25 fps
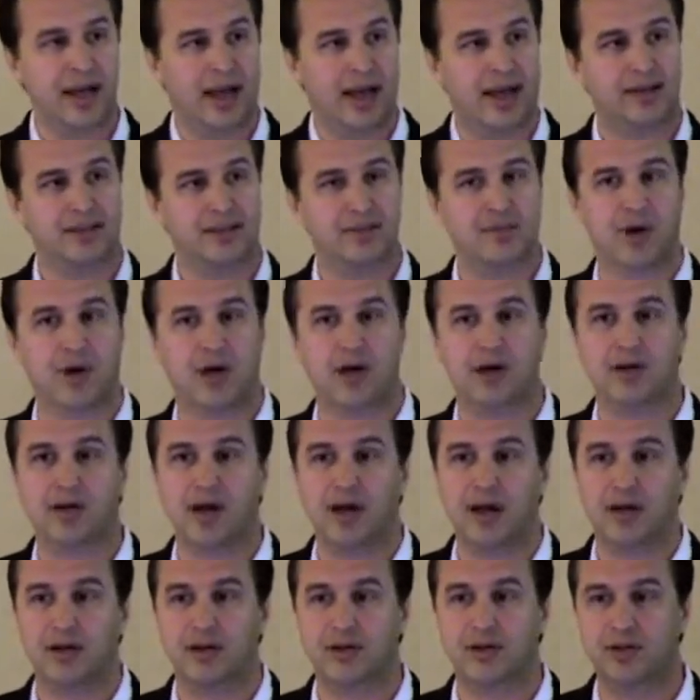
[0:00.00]
X amount of
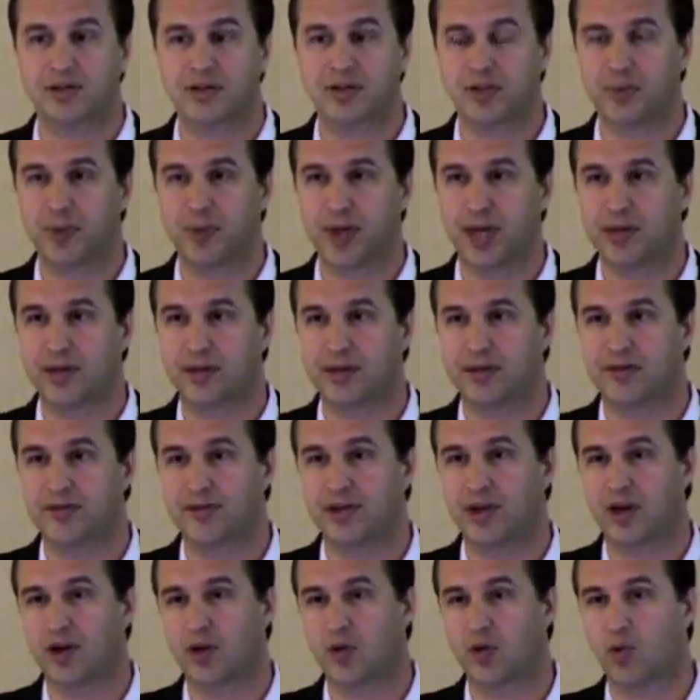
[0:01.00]
dollars to spend
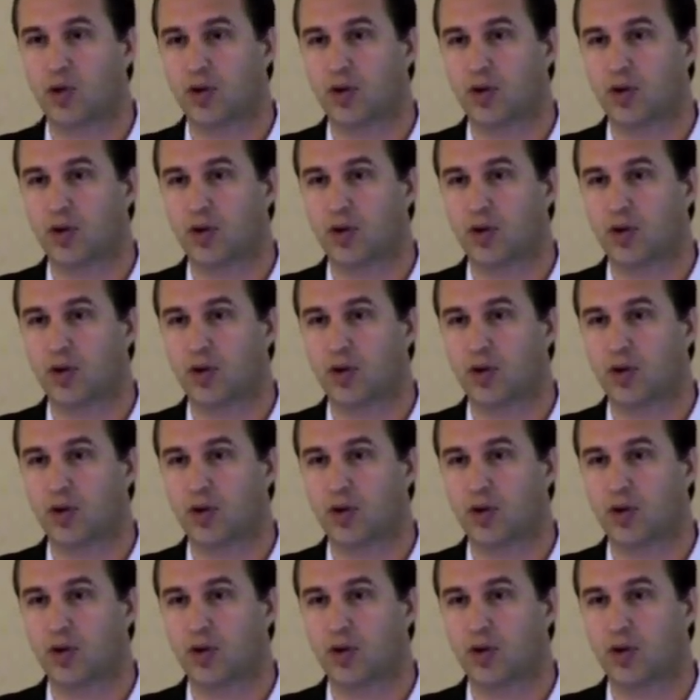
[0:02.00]
this year.